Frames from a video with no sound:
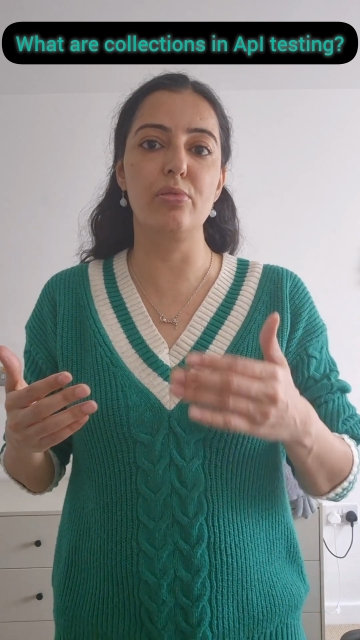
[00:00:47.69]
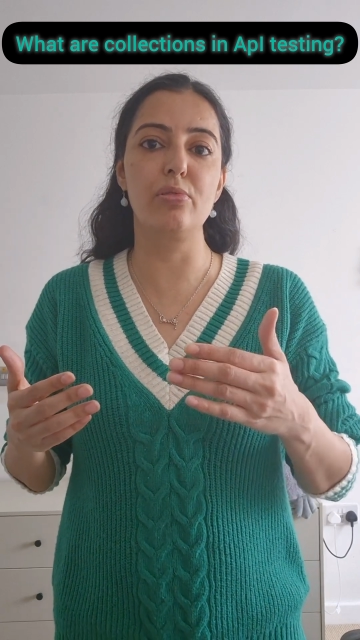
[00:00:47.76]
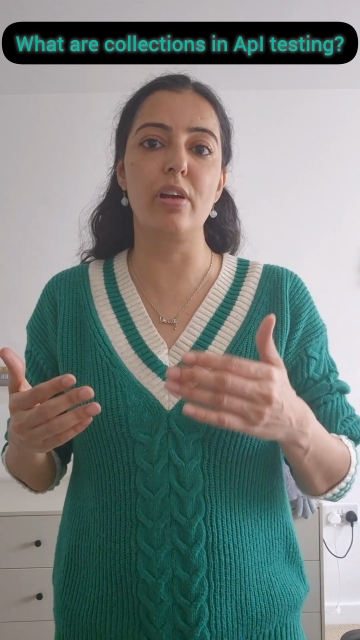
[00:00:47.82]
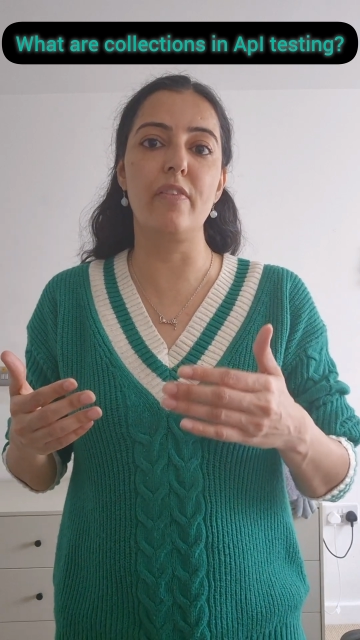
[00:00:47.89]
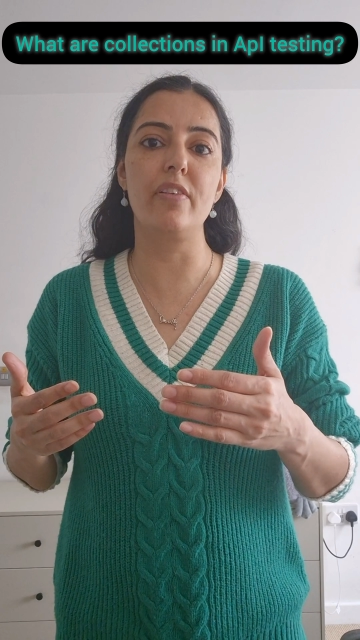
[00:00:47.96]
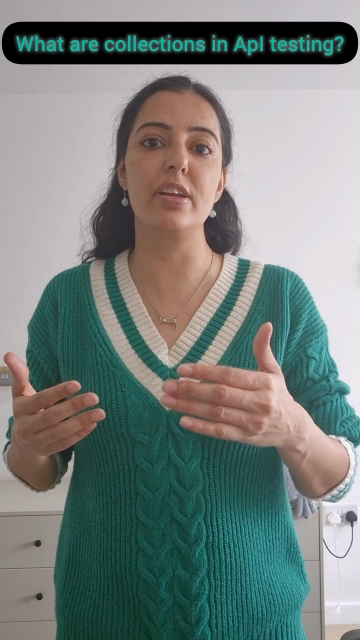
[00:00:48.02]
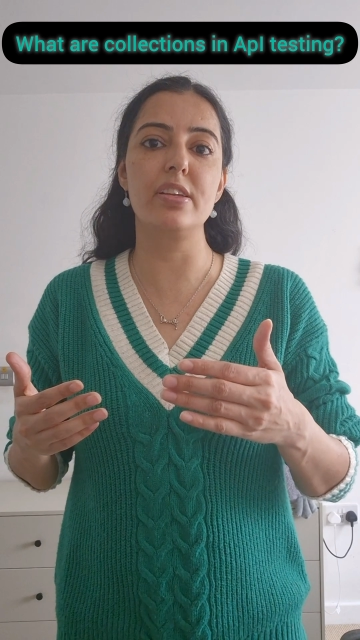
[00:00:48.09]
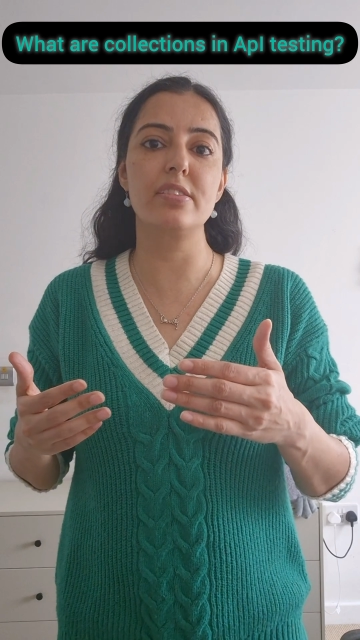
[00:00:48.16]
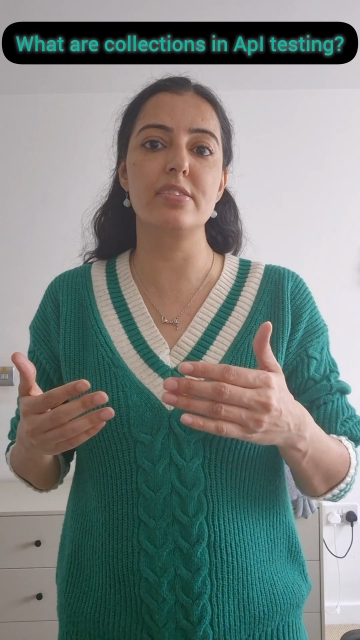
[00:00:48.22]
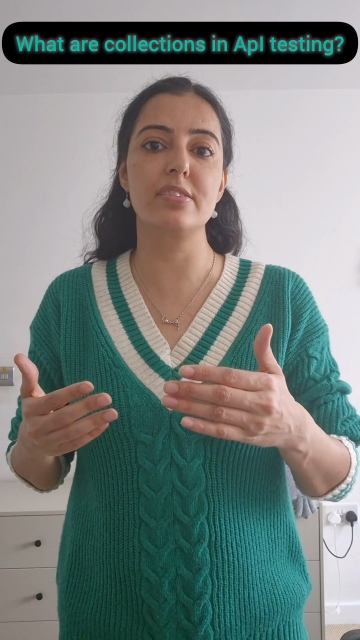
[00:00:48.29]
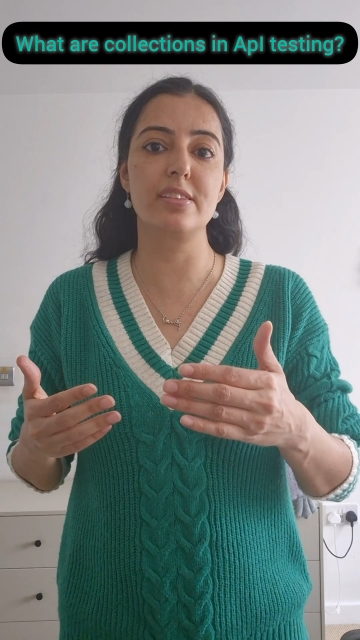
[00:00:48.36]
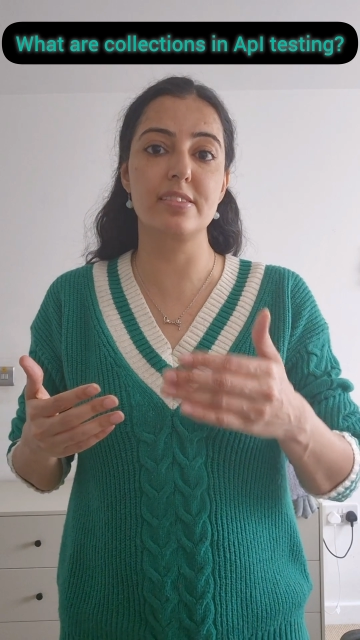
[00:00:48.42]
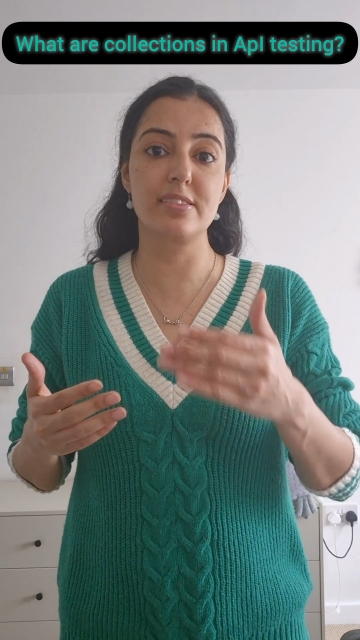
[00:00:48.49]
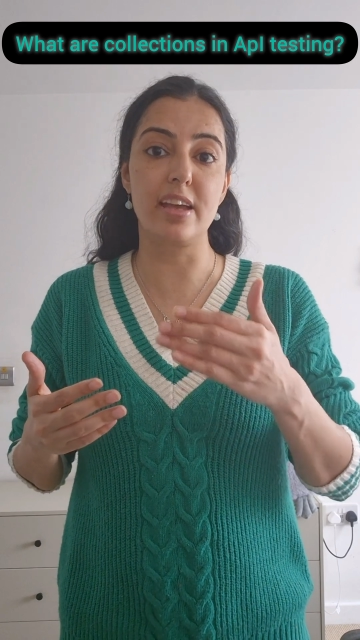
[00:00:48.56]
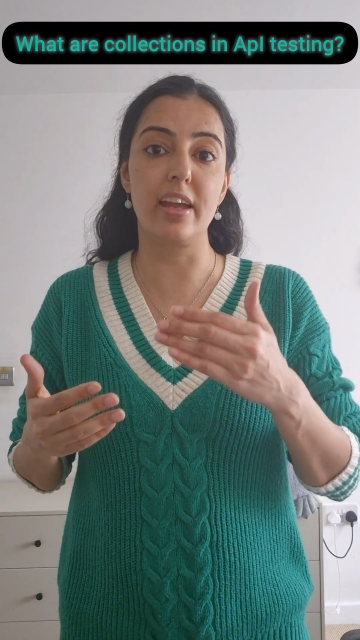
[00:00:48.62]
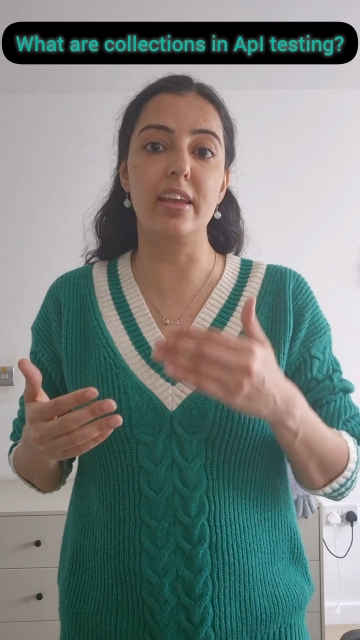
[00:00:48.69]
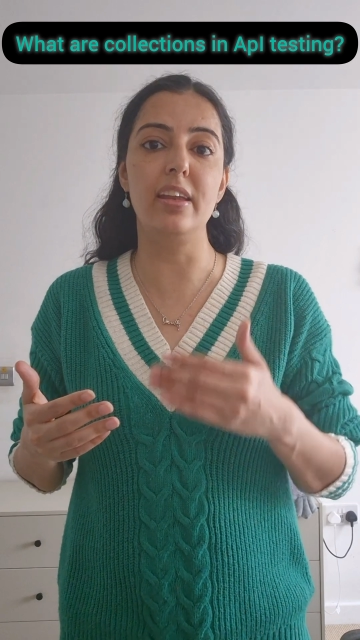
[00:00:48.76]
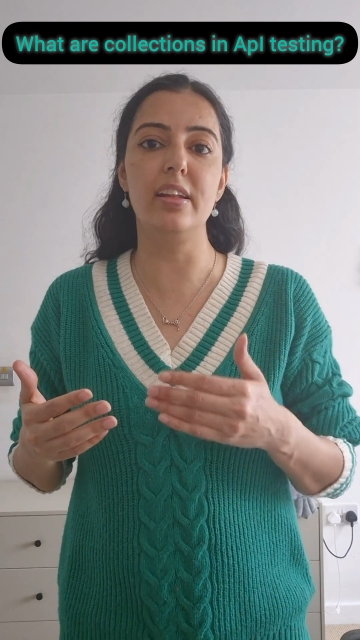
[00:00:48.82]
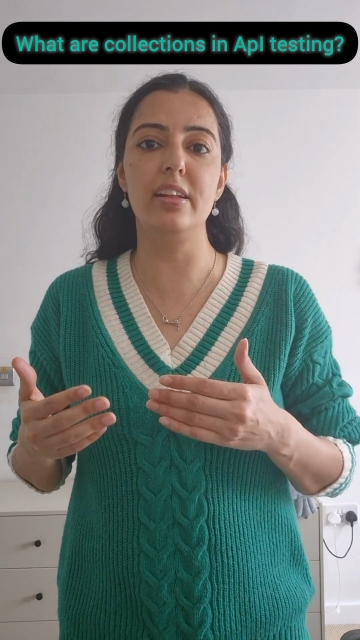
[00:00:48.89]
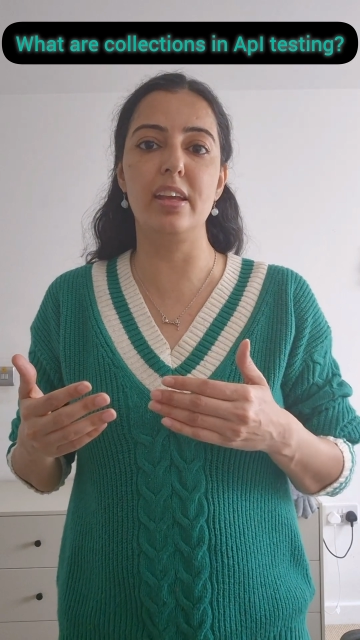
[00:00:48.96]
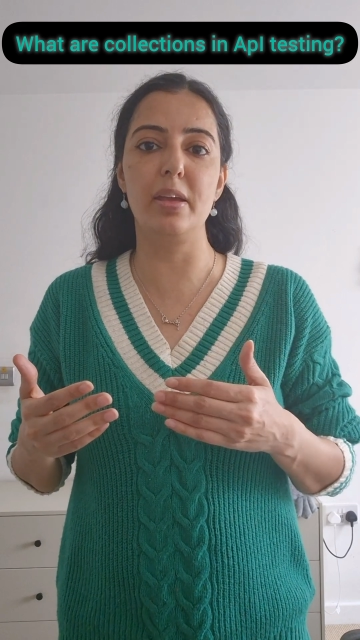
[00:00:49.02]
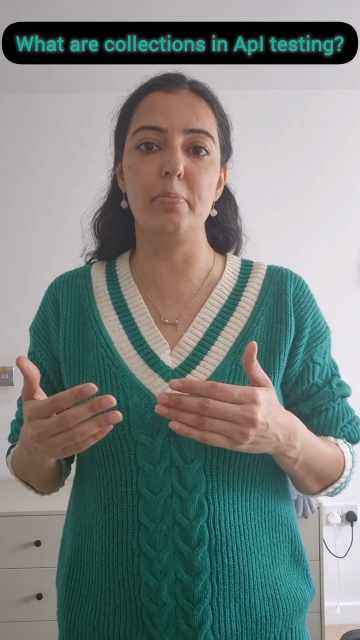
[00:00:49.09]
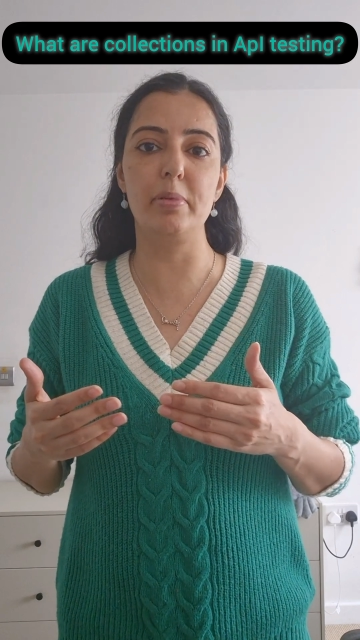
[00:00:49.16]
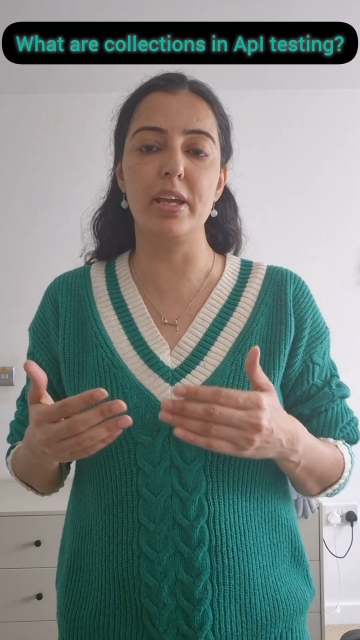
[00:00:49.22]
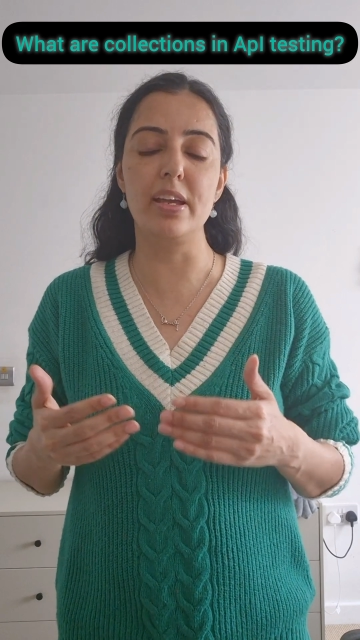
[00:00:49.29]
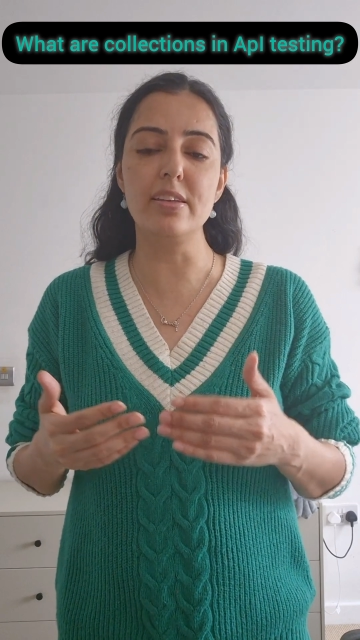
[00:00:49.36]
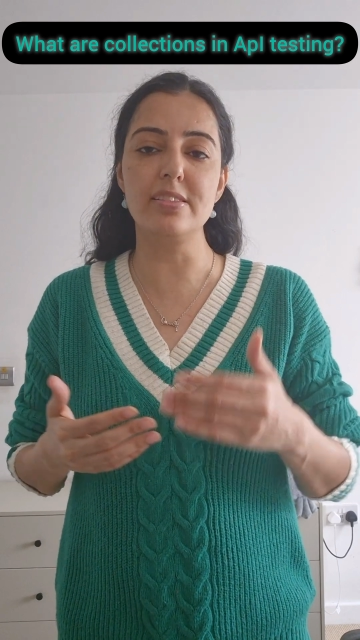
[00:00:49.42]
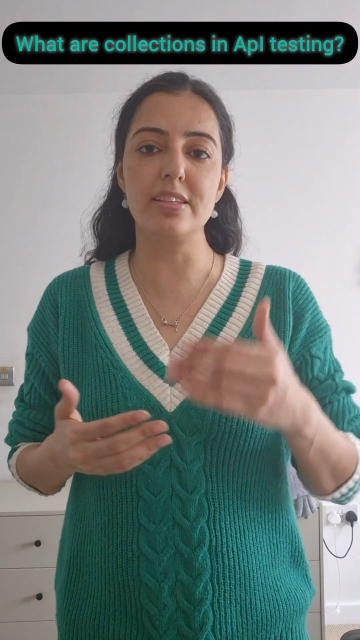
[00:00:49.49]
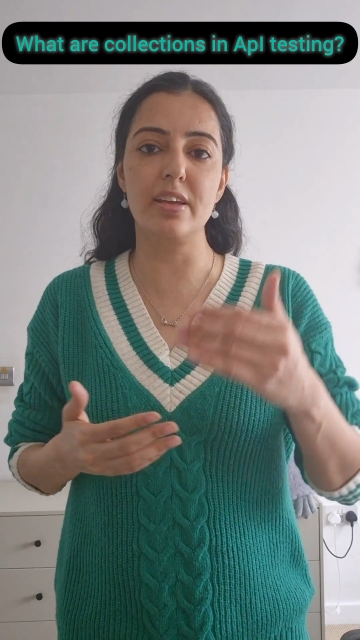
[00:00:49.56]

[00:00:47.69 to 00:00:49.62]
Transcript: whoever is designing the APIs,